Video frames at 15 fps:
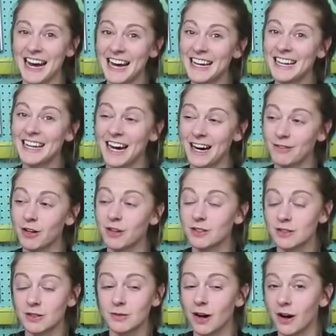And I've
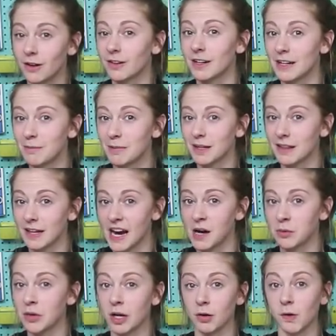also already built the
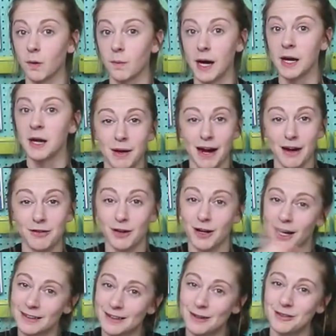hammering robot, but I
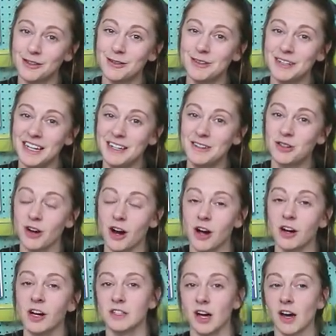forgot to film an
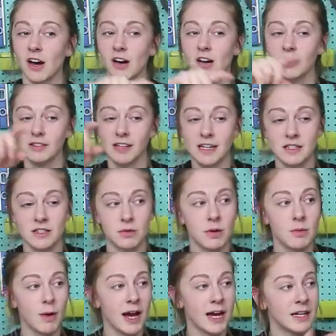intro. So let's
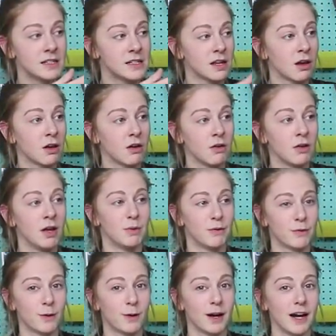rewind to
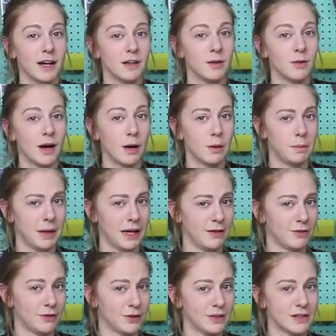before I knew how
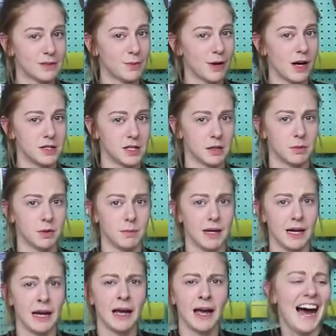painful this project would
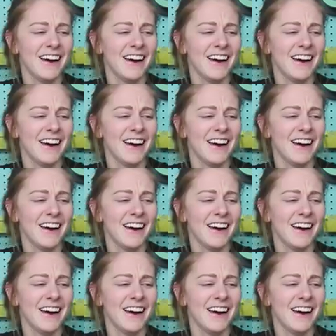be.